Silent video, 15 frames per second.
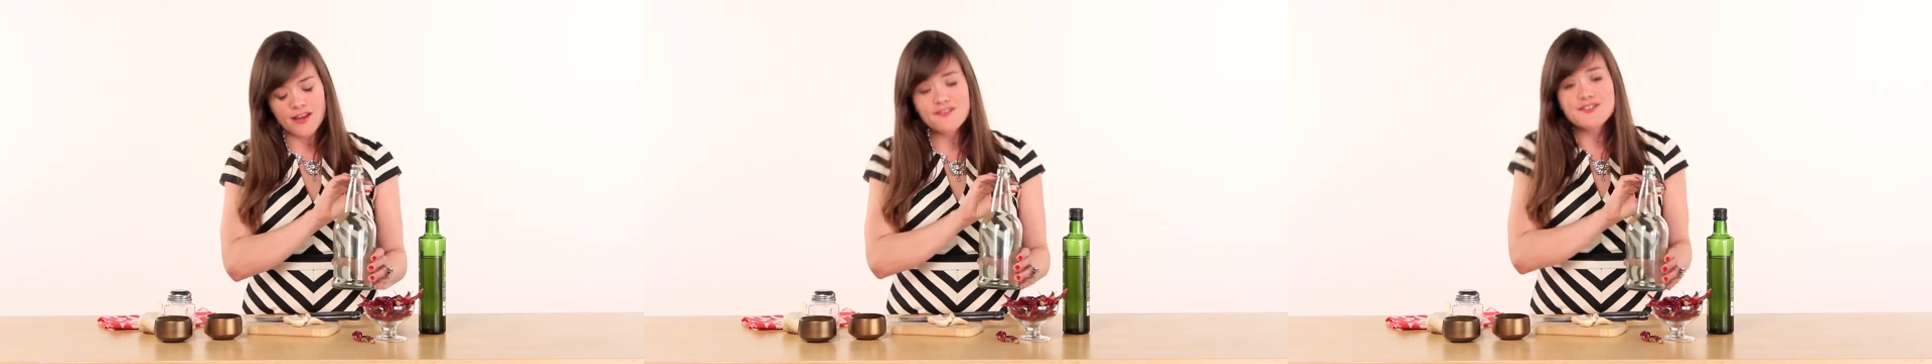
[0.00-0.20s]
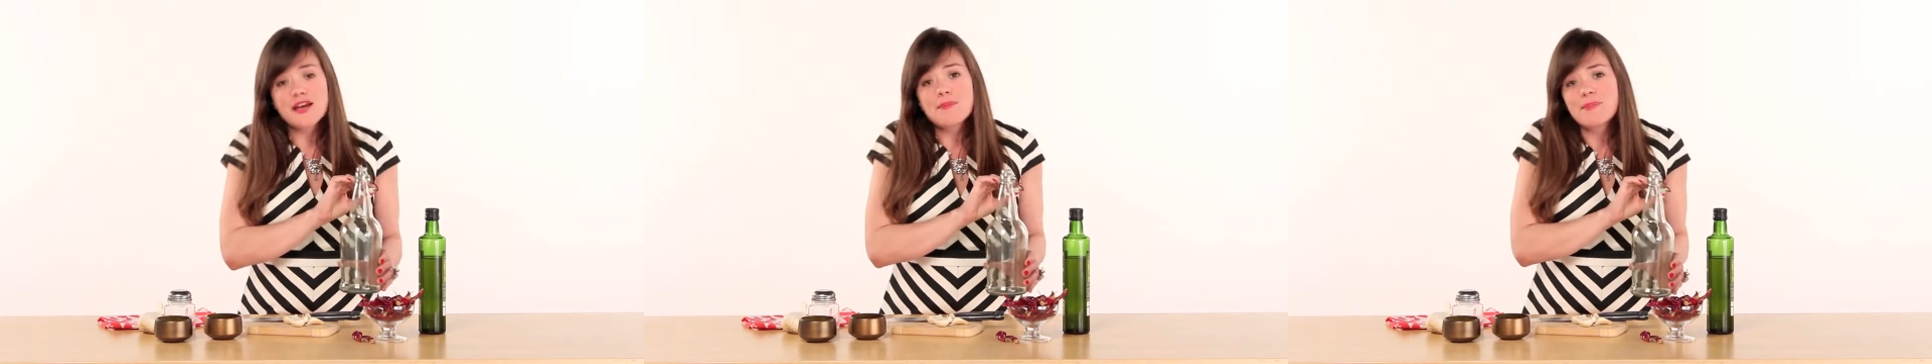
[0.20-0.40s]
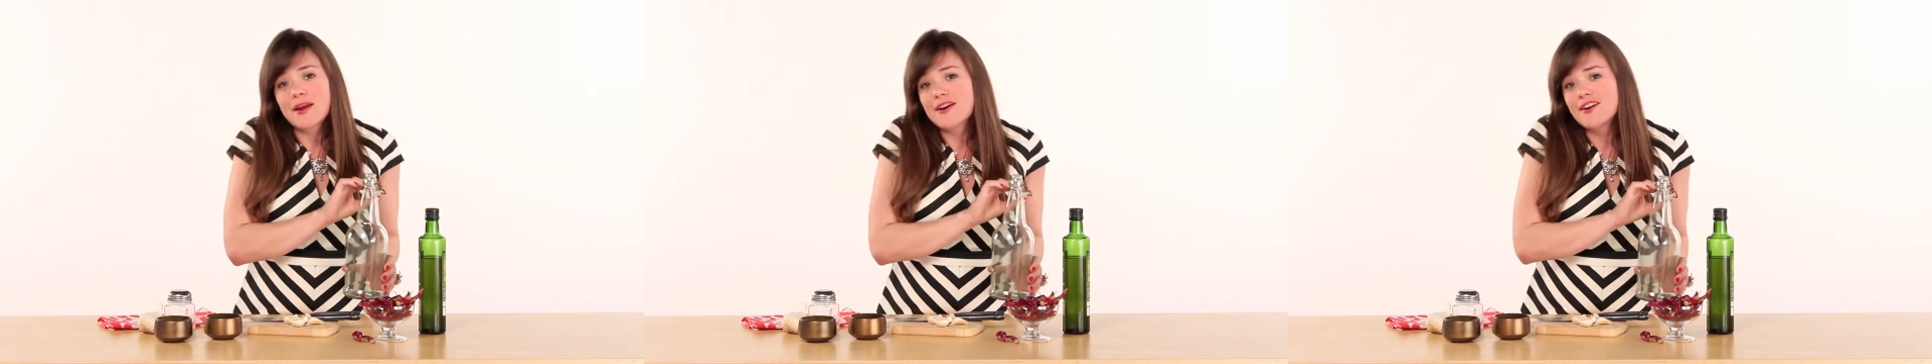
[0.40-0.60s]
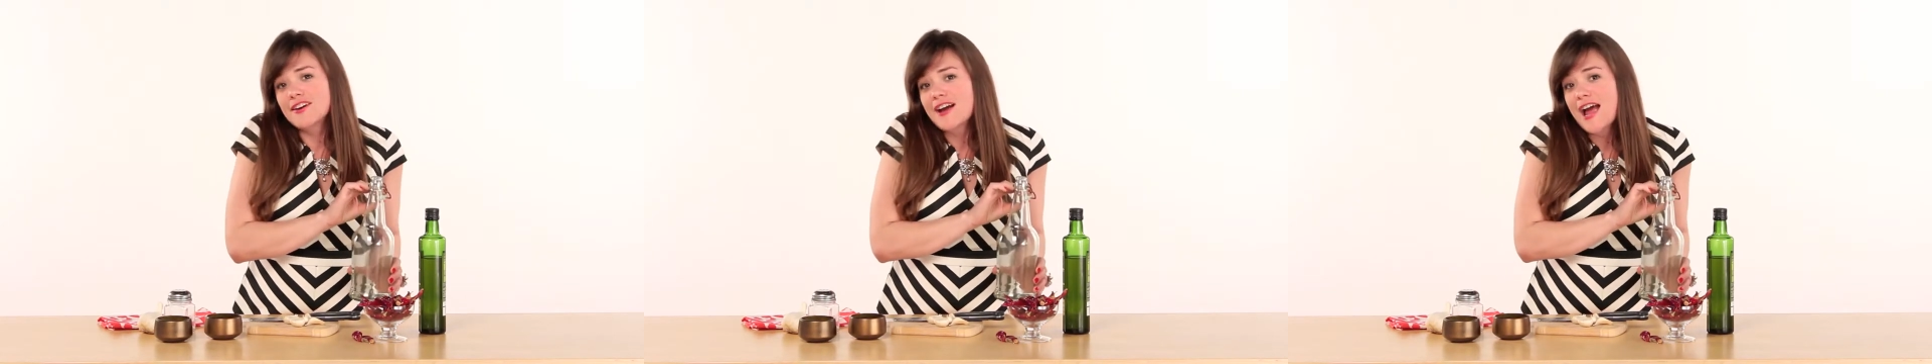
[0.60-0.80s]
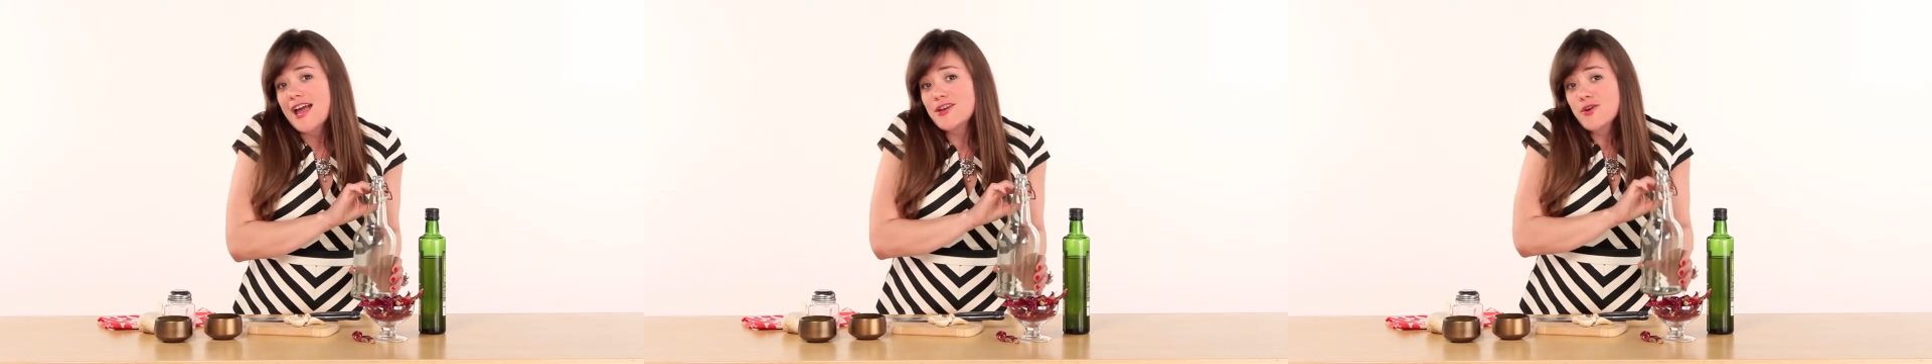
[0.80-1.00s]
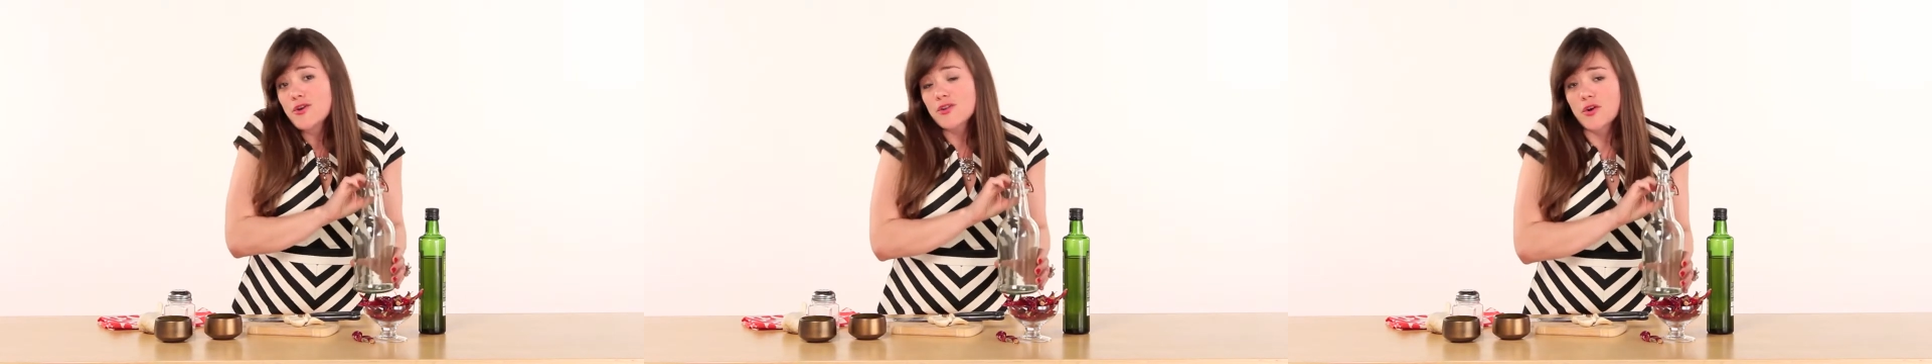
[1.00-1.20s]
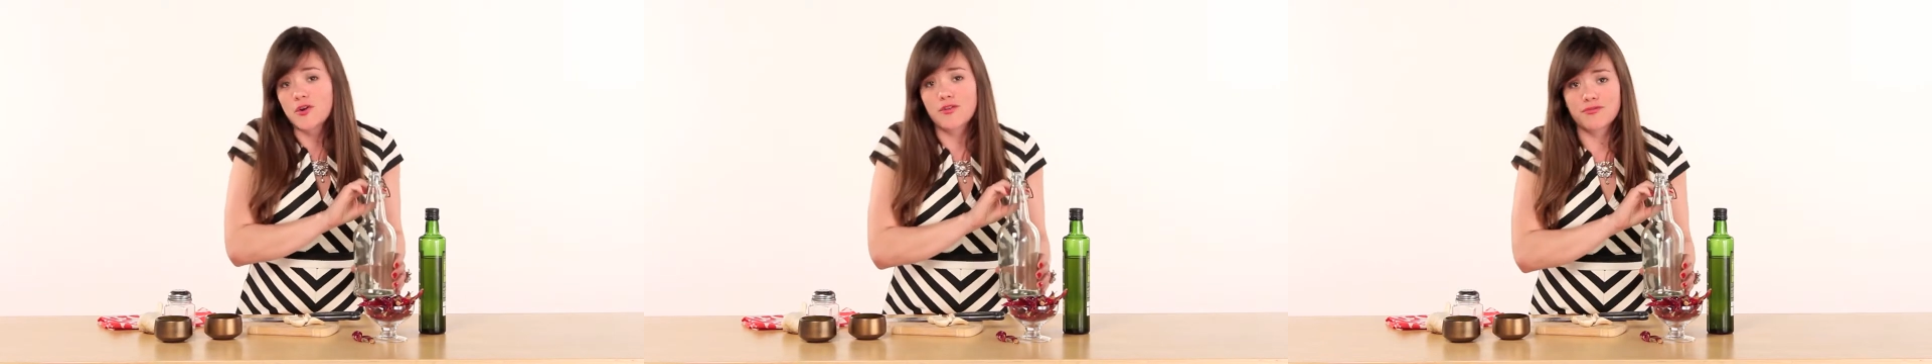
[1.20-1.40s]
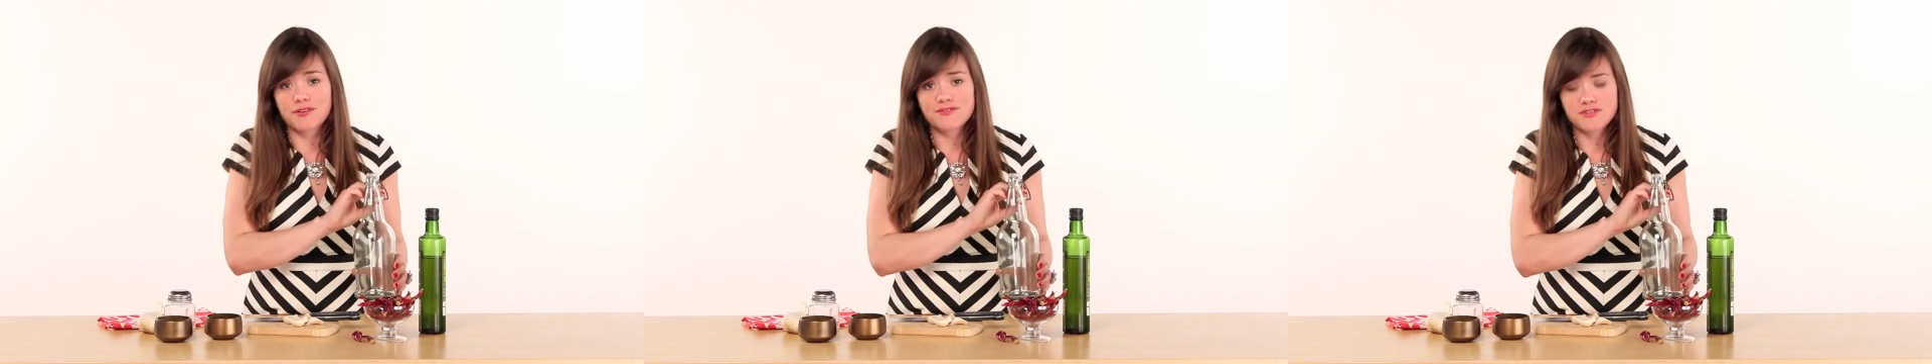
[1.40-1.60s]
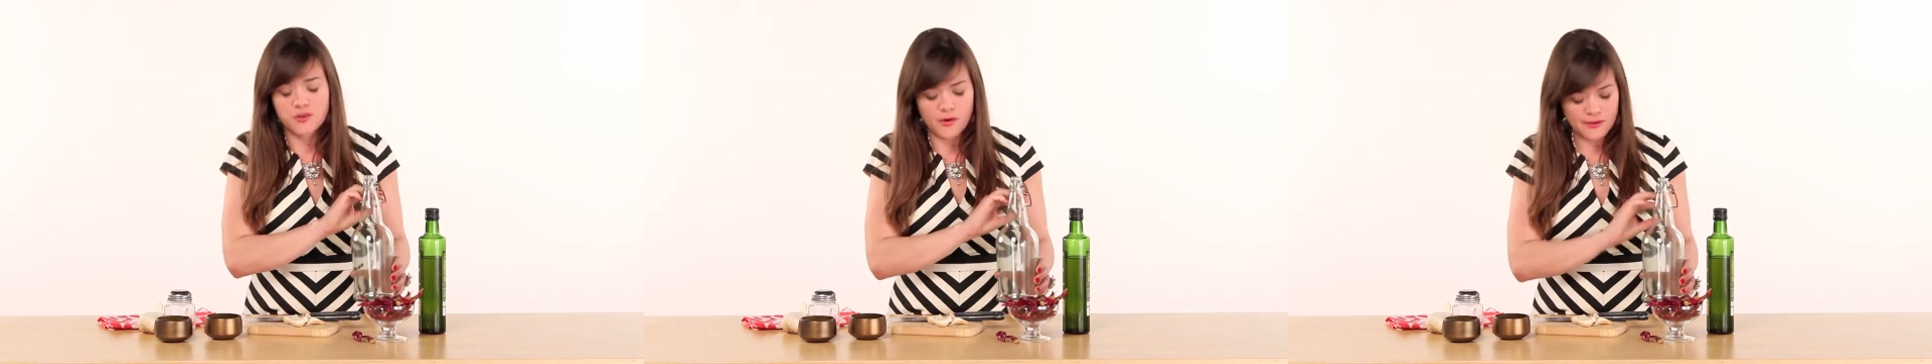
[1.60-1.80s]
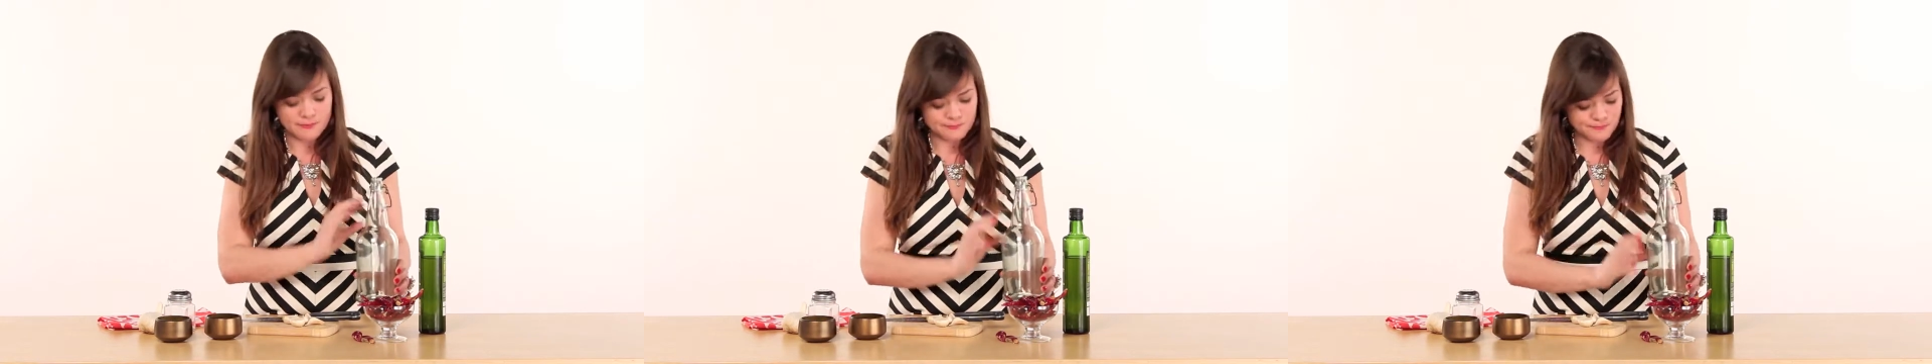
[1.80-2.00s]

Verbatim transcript: if not better, at your local thrift store.